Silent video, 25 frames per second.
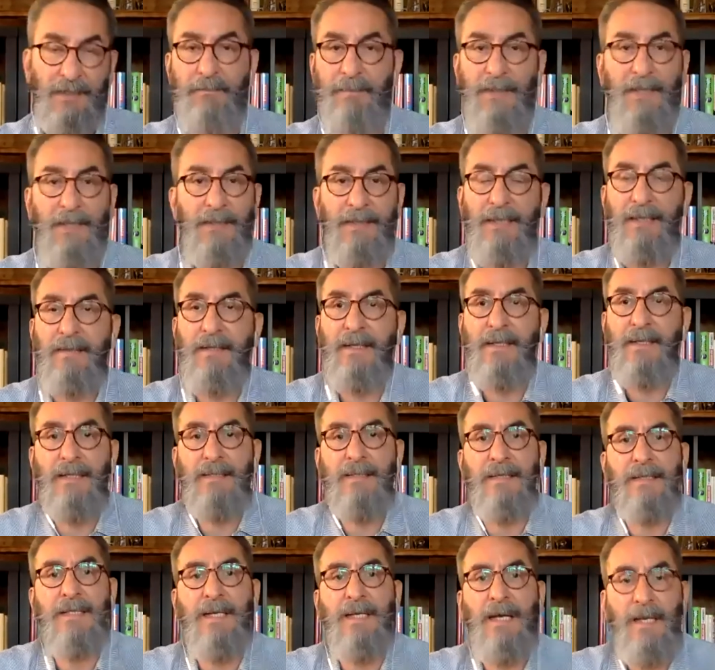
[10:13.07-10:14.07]
meant nothing at
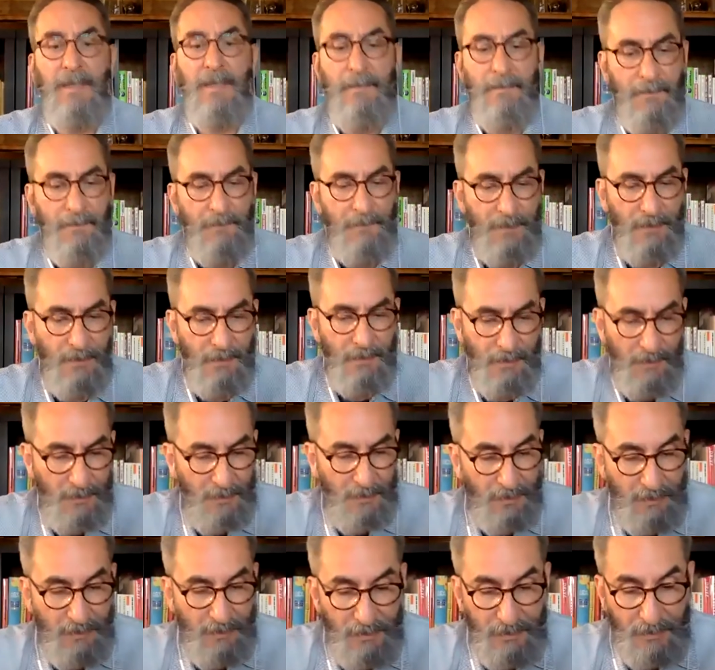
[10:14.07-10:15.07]
the time.
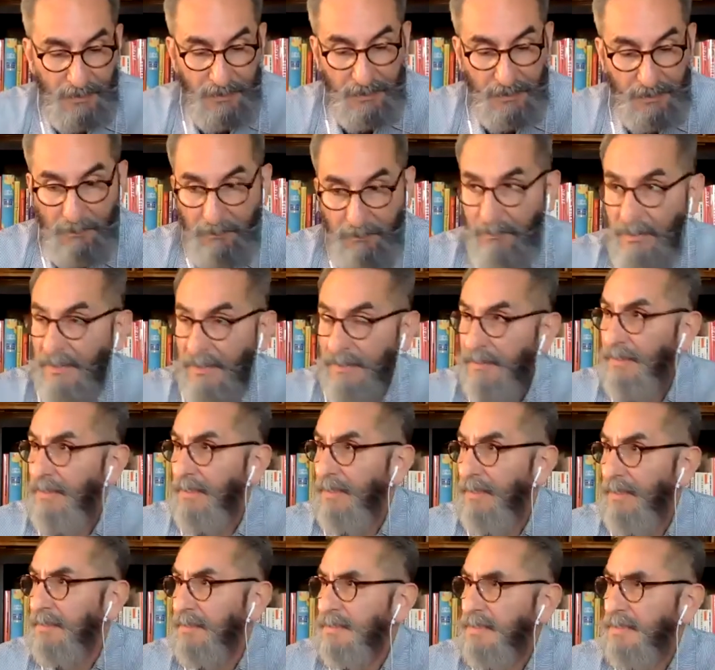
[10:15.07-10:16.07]
But
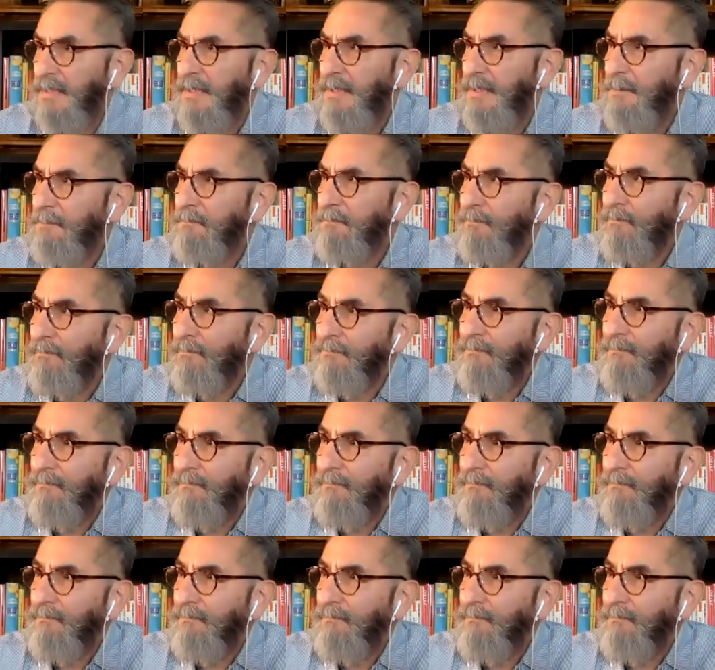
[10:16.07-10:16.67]
it, um,